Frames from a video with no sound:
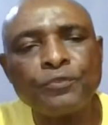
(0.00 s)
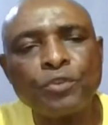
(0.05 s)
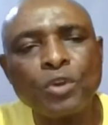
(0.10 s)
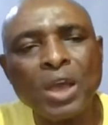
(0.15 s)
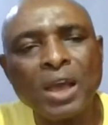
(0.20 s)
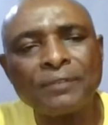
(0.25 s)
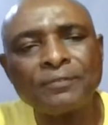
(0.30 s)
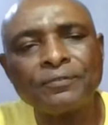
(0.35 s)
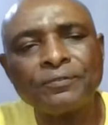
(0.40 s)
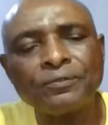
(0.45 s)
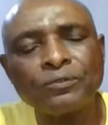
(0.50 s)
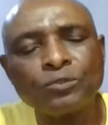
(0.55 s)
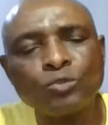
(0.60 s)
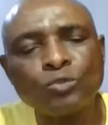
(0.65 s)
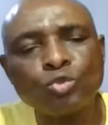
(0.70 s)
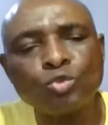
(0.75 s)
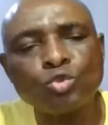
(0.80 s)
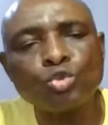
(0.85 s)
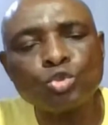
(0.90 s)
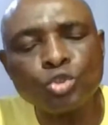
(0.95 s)
if you have
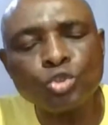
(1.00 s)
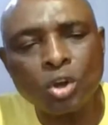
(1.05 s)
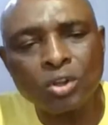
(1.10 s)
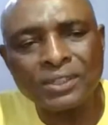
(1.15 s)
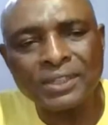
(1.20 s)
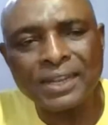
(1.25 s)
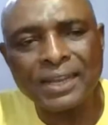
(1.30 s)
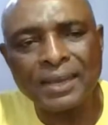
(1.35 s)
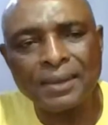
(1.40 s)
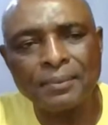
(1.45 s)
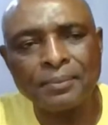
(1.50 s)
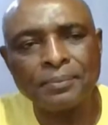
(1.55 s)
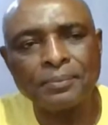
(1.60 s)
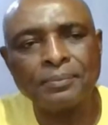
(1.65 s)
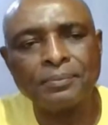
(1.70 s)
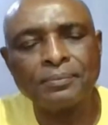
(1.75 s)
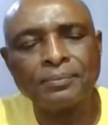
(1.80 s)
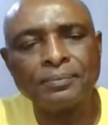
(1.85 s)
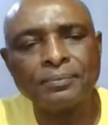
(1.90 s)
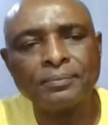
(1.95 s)
tutored
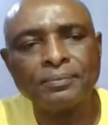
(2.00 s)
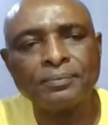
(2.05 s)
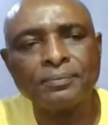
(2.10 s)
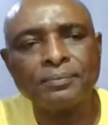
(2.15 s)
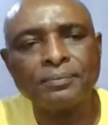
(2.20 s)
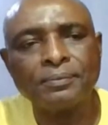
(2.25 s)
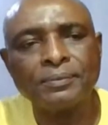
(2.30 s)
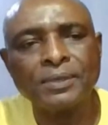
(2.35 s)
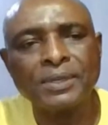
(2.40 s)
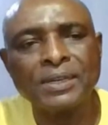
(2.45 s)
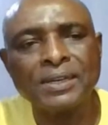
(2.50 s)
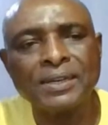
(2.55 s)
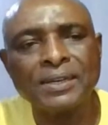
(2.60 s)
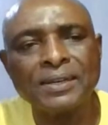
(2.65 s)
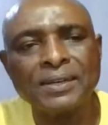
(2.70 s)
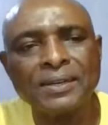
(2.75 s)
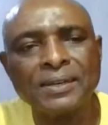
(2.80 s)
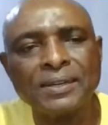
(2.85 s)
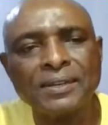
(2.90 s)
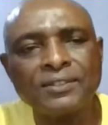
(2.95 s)
them,
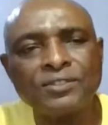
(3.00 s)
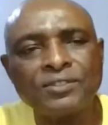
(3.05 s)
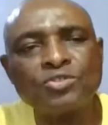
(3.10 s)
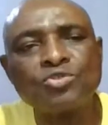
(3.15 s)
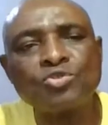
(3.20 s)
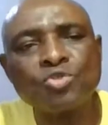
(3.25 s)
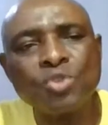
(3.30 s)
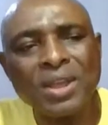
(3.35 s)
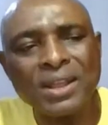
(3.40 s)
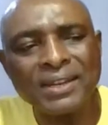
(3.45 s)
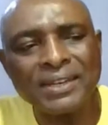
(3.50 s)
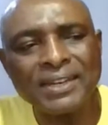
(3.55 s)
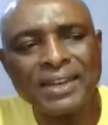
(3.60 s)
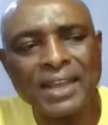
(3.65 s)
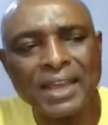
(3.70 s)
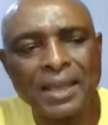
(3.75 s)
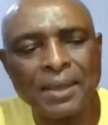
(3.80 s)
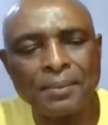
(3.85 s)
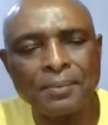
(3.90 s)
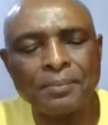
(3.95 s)
trained
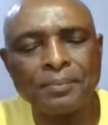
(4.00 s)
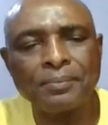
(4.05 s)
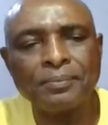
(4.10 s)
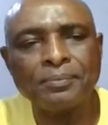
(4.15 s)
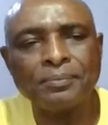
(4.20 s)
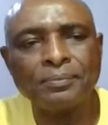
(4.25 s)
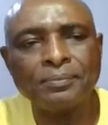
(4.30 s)
them,